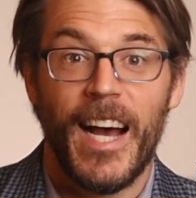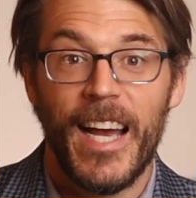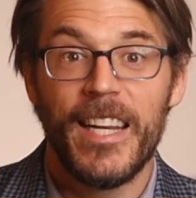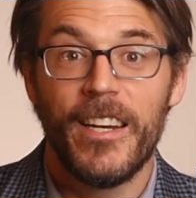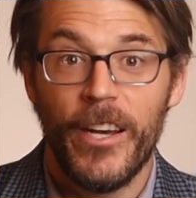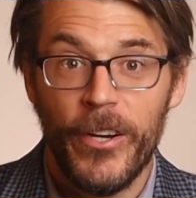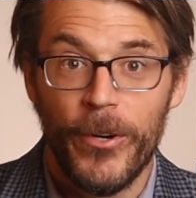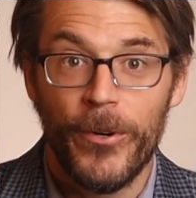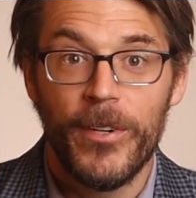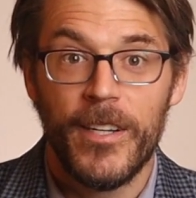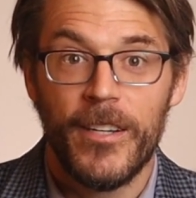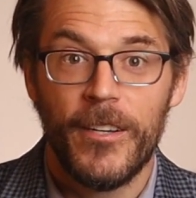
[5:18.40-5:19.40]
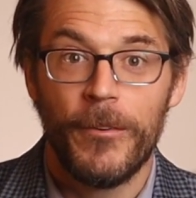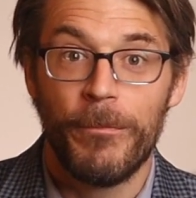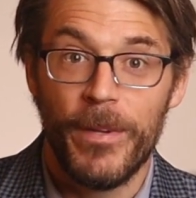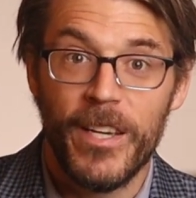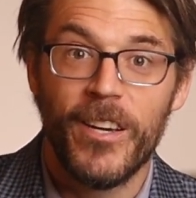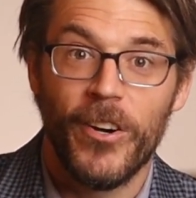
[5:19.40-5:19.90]
I know
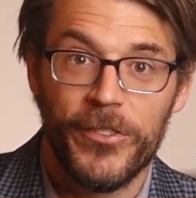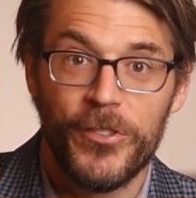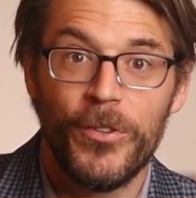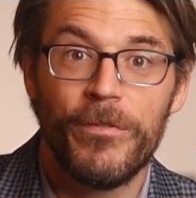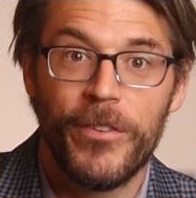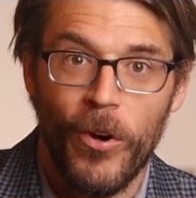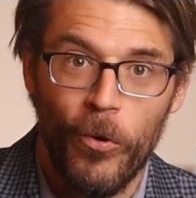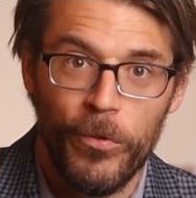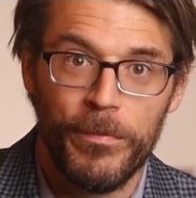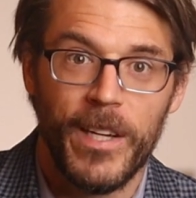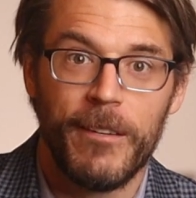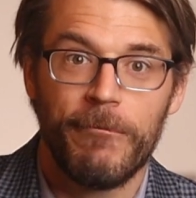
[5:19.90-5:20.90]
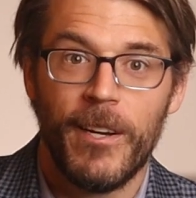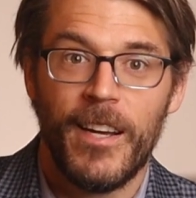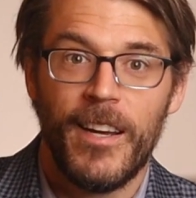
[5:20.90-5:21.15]
because you've told me.